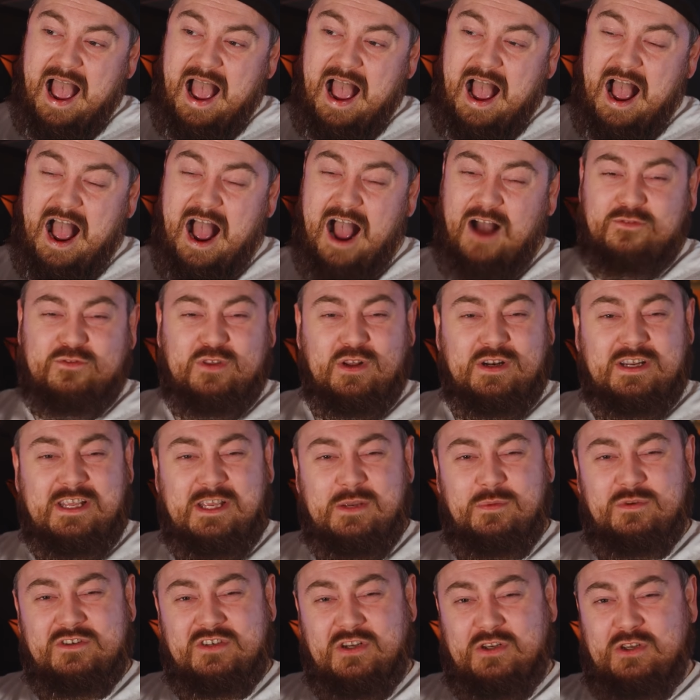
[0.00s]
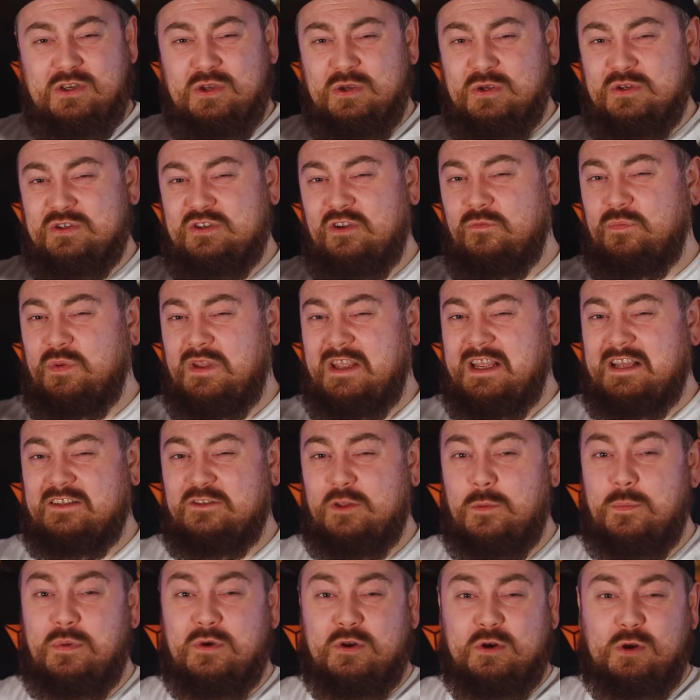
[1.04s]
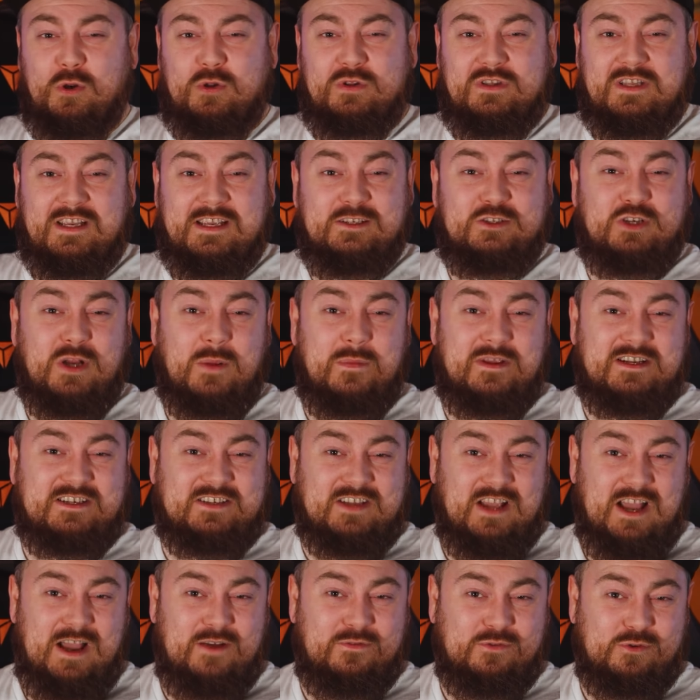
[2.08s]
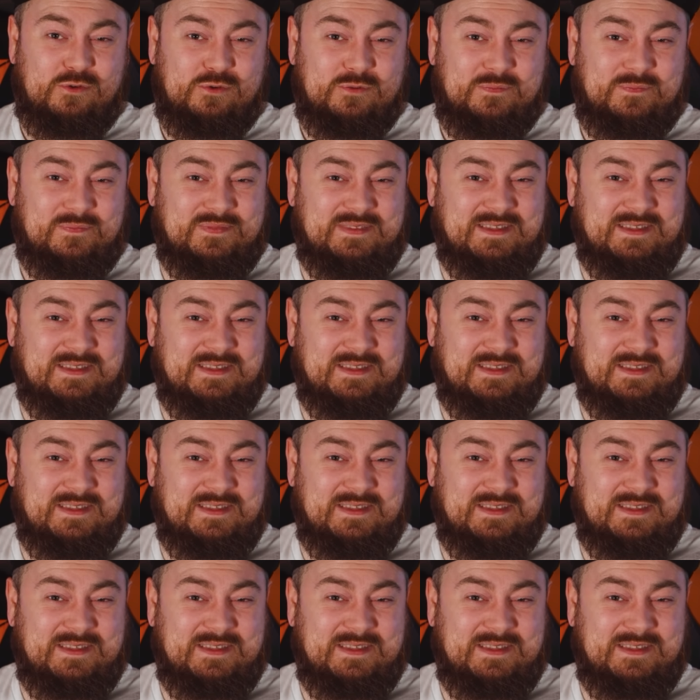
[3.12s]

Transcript: after he was accused of being the Burundi Jimmy Savile,